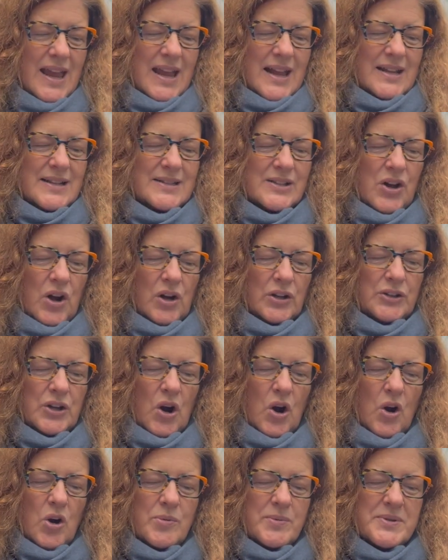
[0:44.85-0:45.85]
It's called
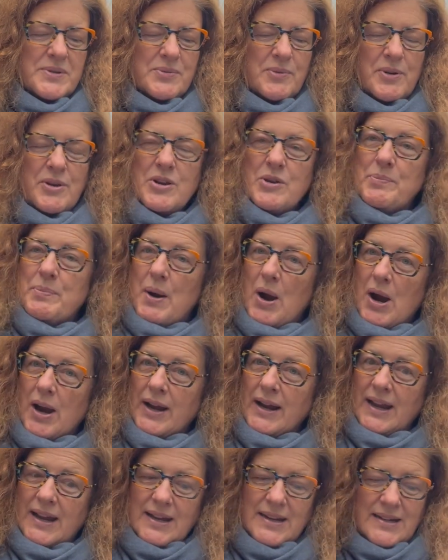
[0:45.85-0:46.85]
Home is Where You
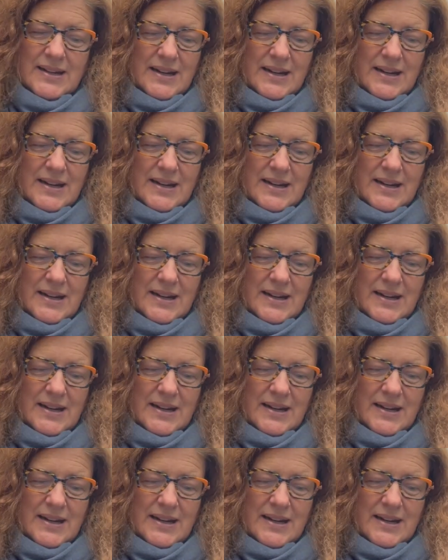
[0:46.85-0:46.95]
Park It.